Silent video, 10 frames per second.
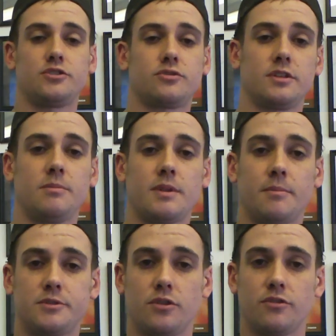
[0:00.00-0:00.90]
stream
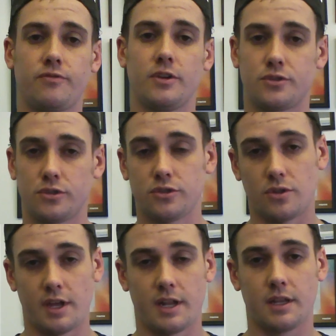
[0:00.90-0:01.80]
up to your filter
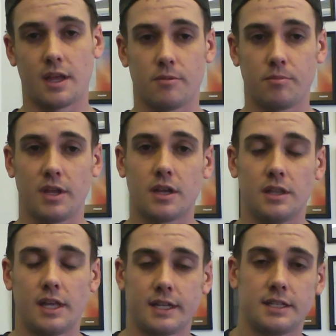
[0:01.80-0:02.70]
so that it can be
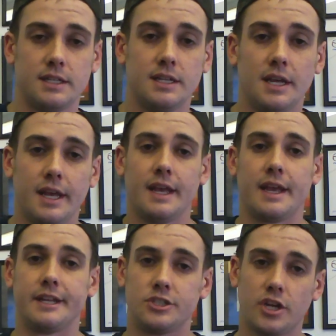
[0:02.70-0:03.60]
collected
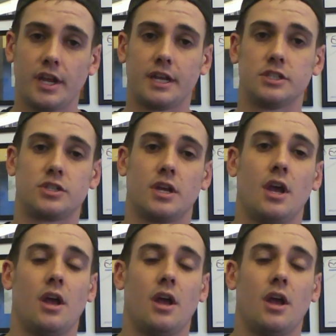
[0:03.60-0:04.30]
and changed.